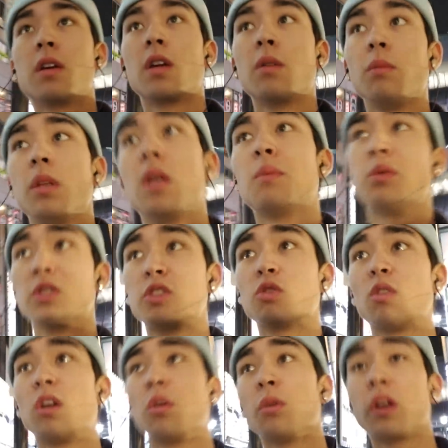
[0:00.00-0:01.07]
gonna meet up with
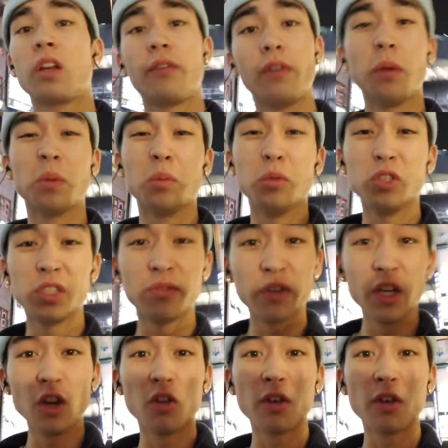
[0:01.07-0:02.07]
Sora. We're gonna film the music video